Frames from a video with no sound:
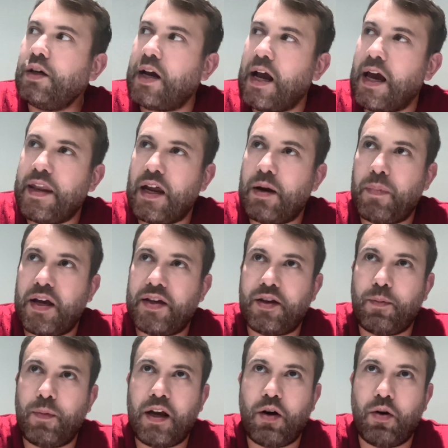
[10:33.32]
And then
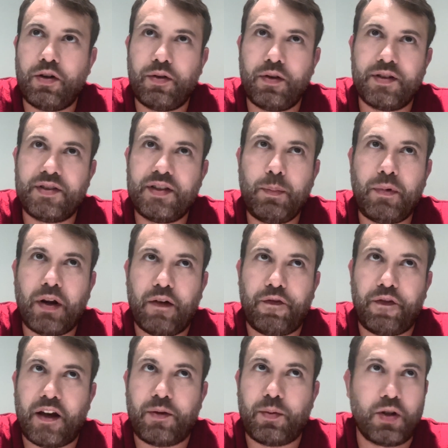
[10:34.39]
basically we go into this deep dive
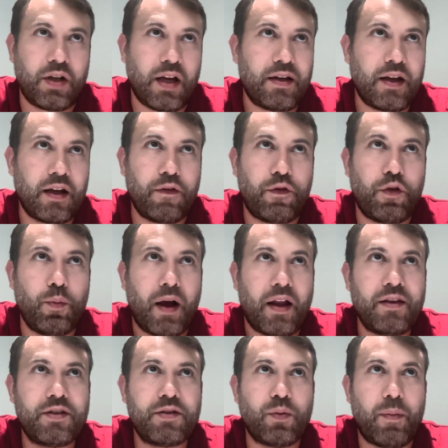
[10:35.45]
phase, which can take a few
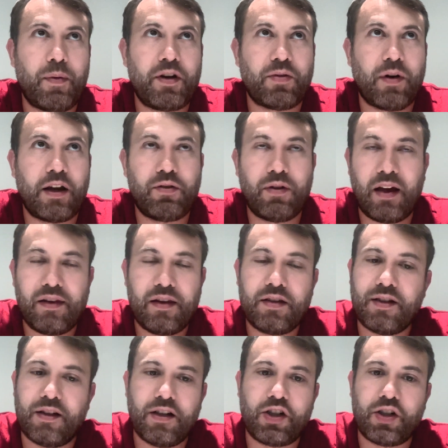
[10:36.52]
months, where we try to get these
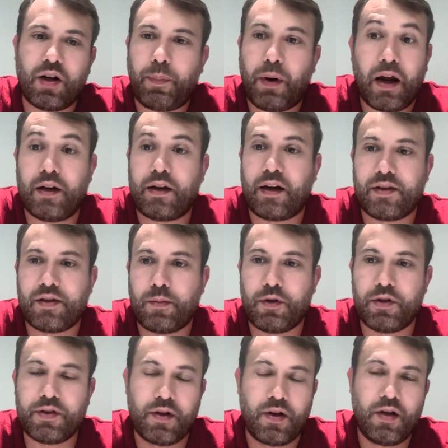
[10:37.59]
initial pilot
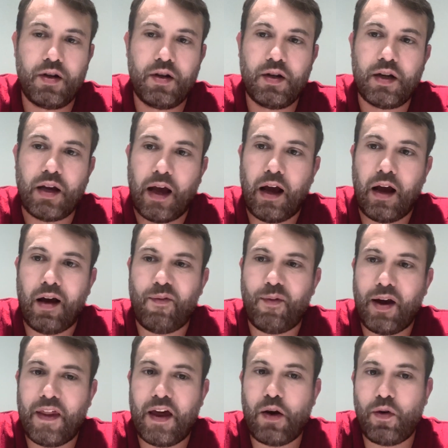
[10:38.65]
customers.
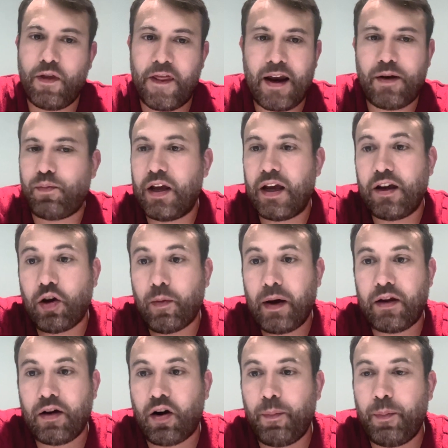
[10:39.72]
And then with that, we incubate
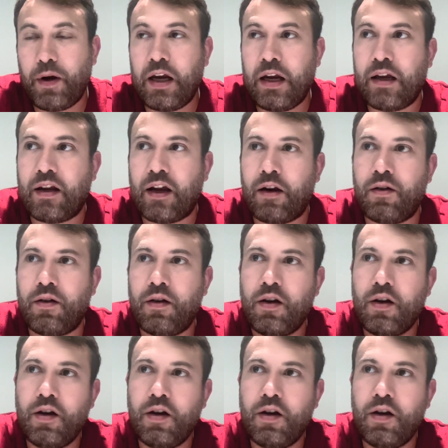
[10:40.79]
the company, and then